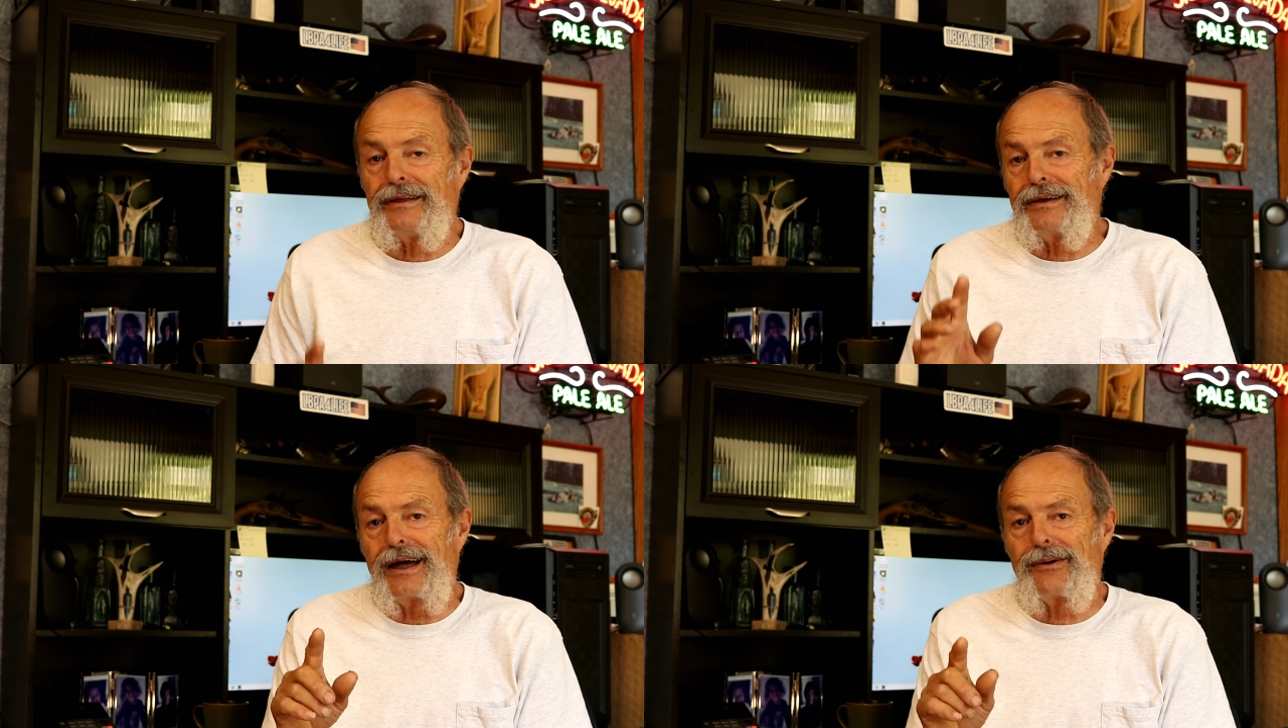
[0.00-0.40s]
Now
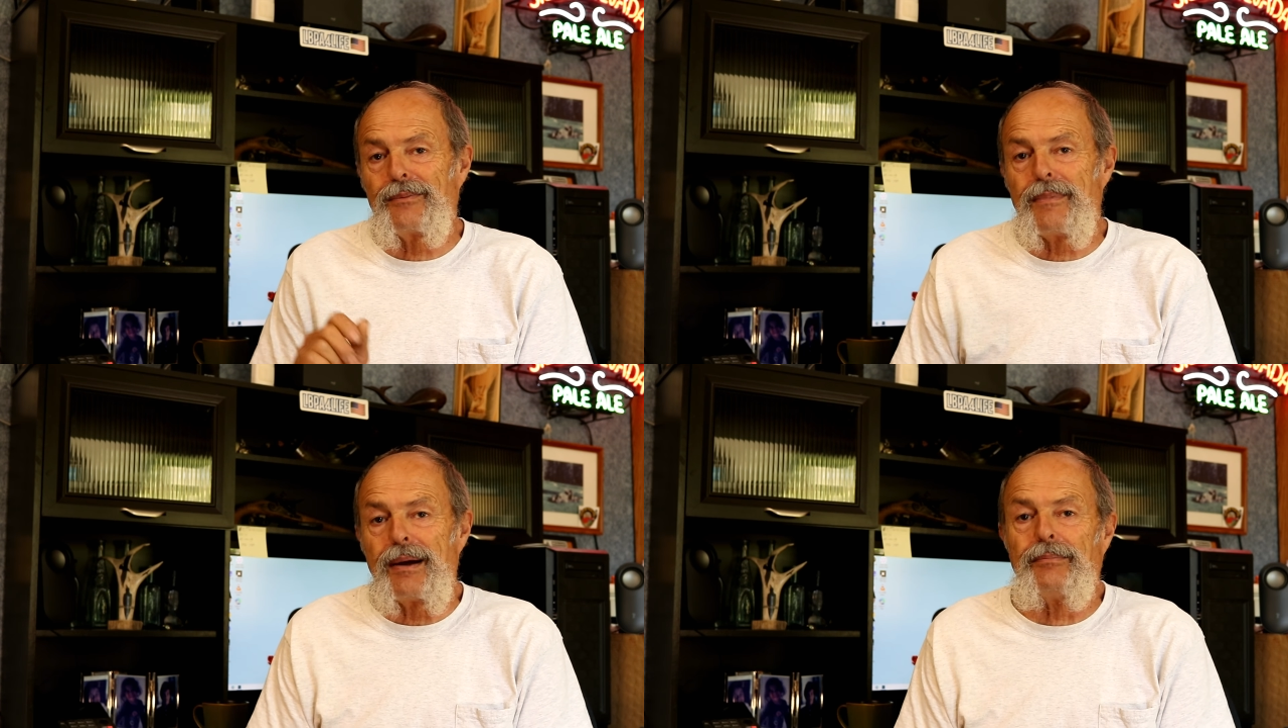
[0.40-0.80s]
you gotta
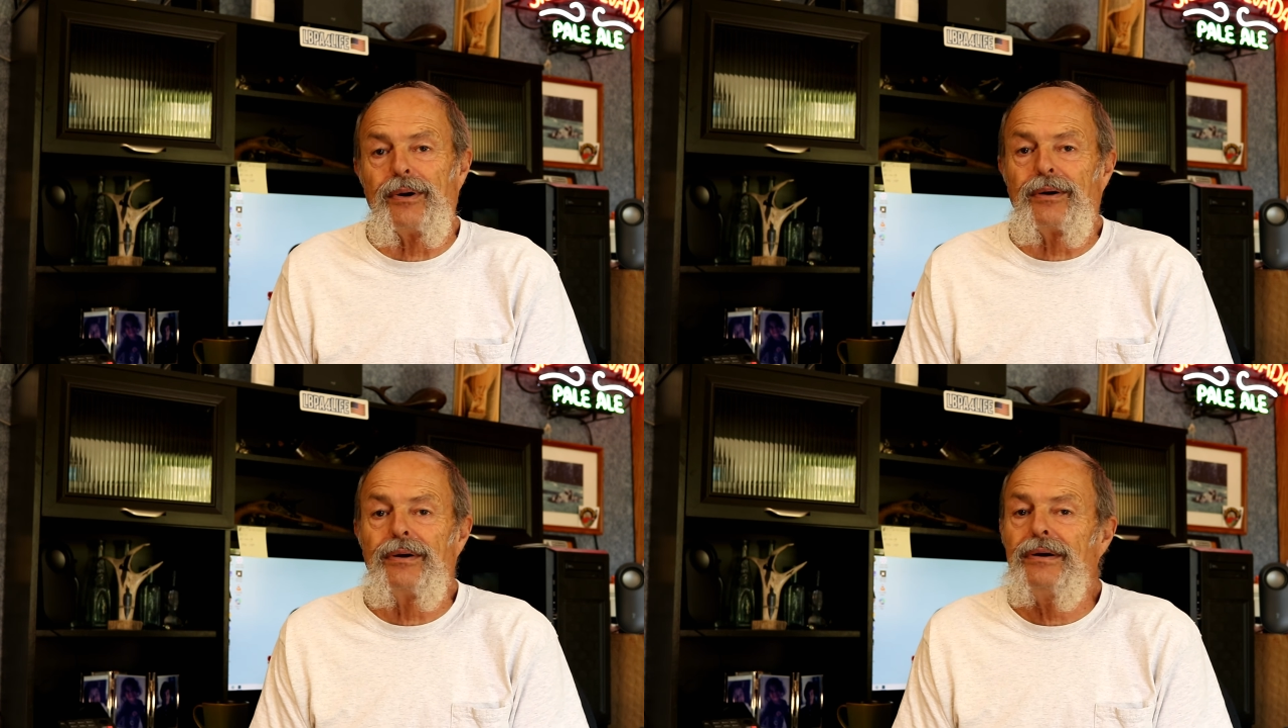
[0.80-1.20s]

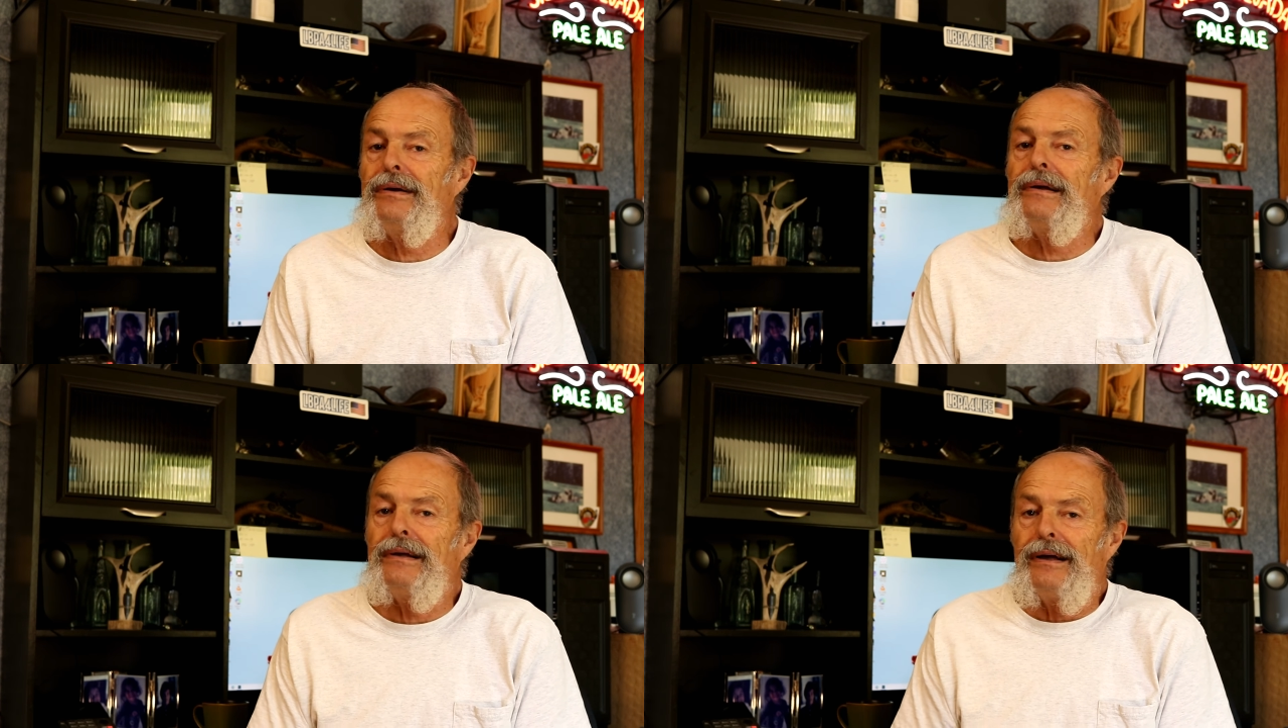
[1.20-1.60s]
remember,
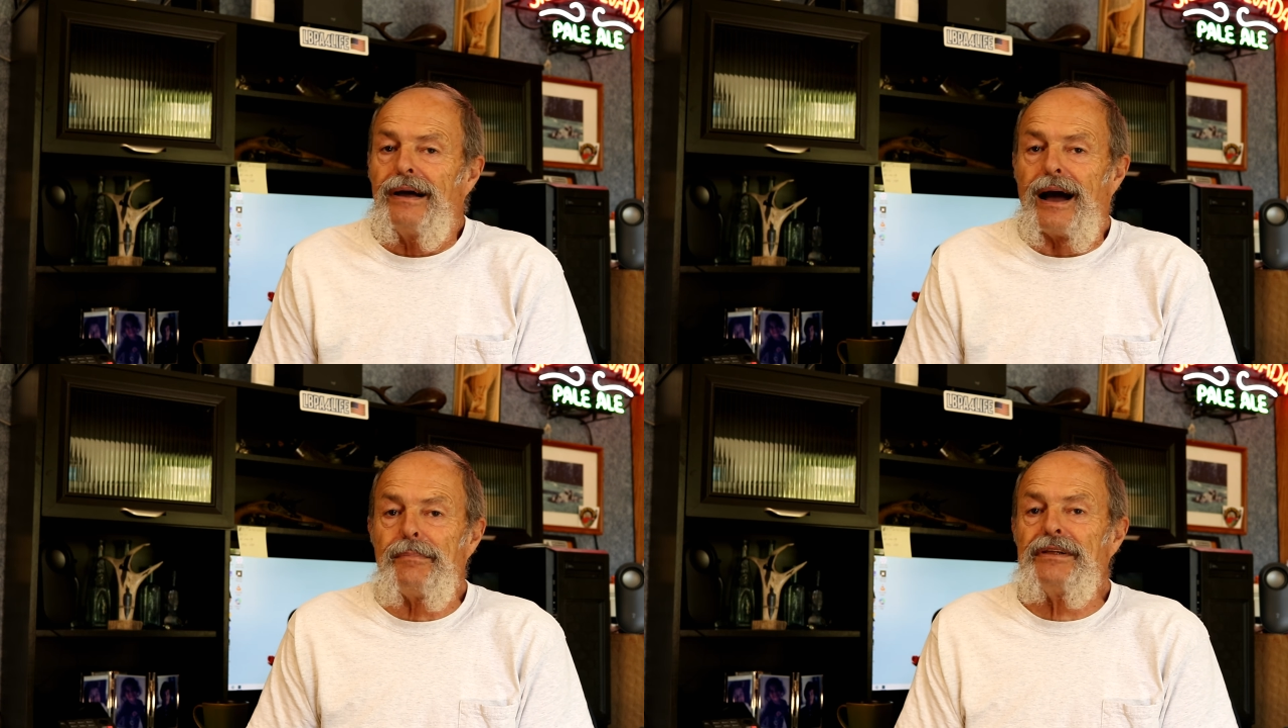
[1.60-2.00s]

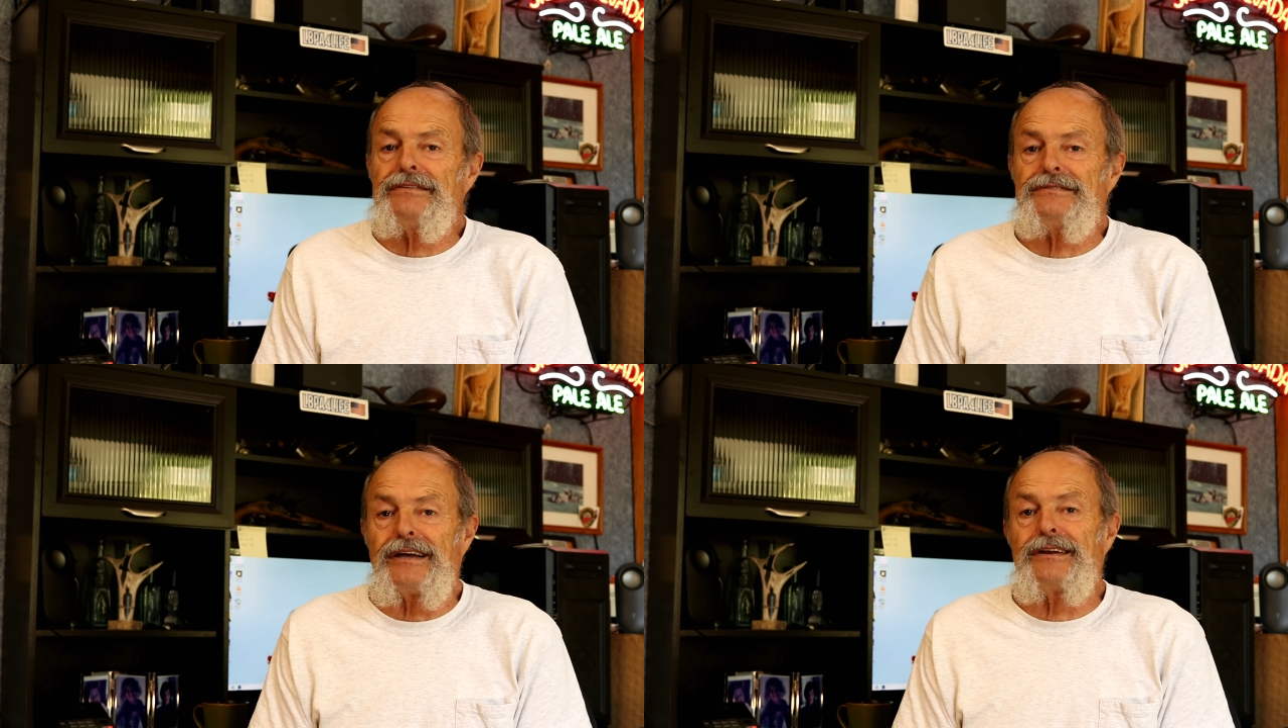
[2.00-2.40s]
I've
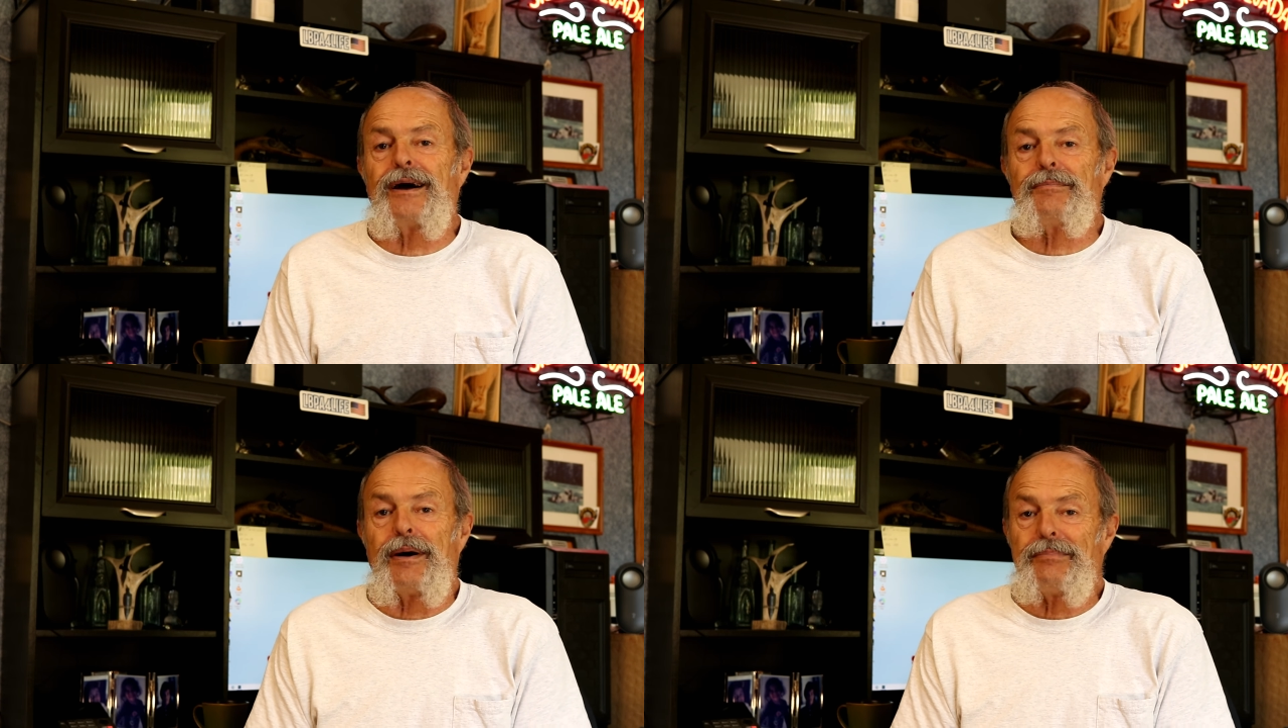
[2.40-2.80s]
been sitting
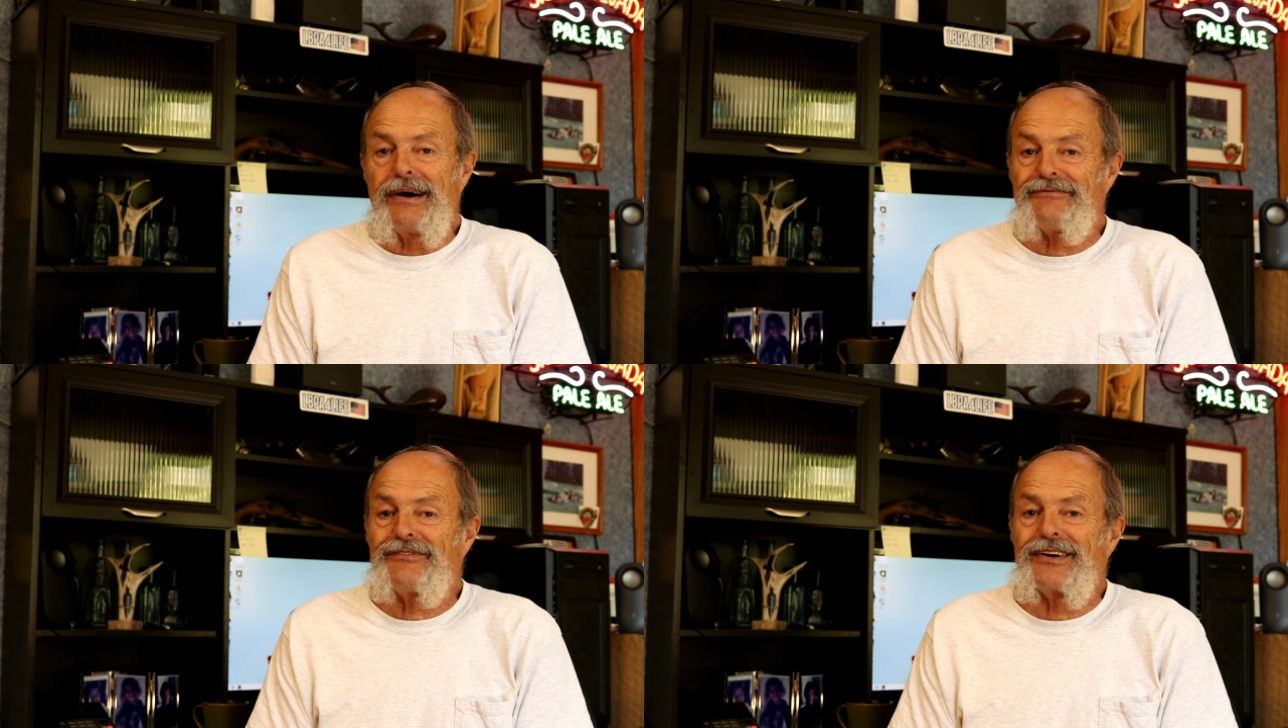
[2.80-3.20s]
on my
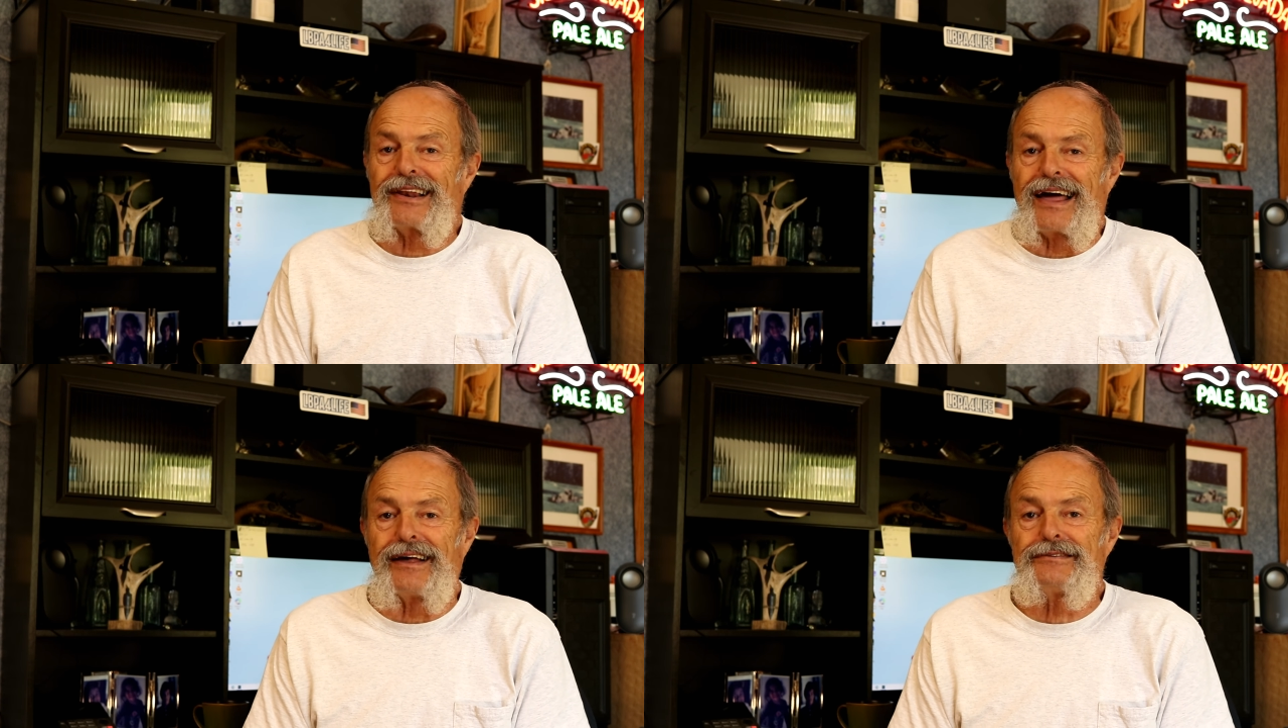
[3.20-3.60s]
butt for the
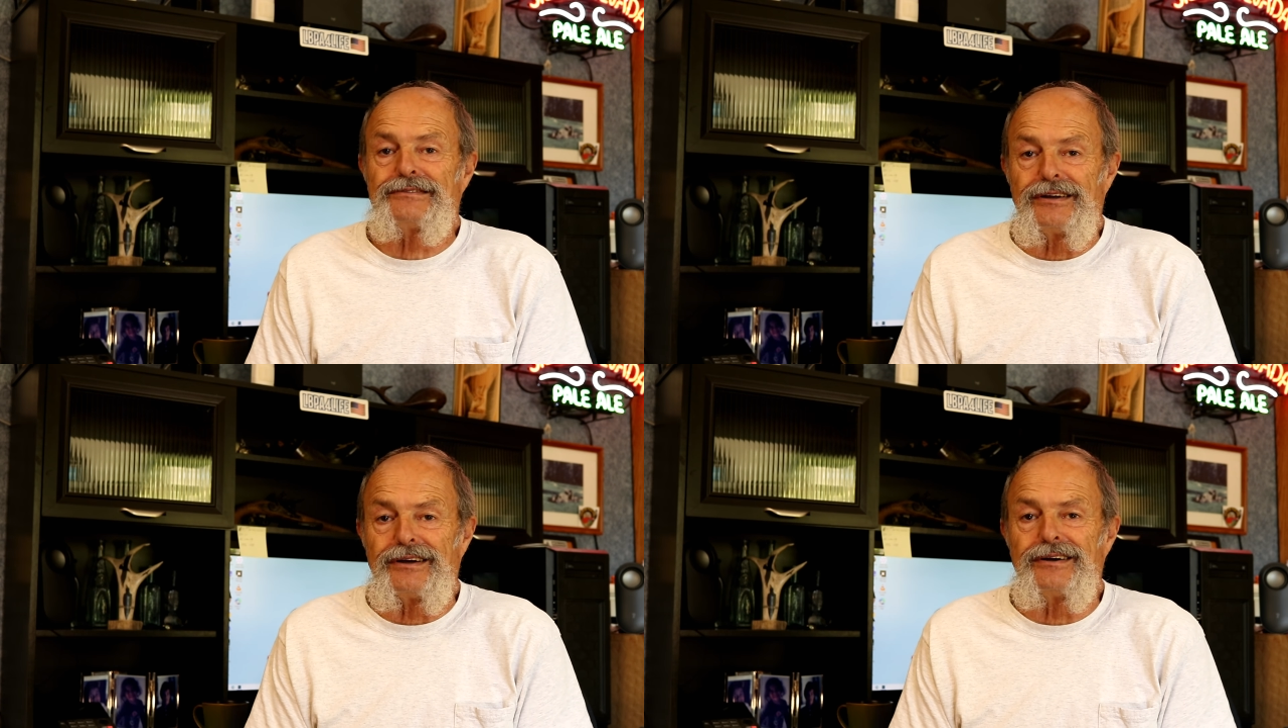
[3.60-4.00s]
last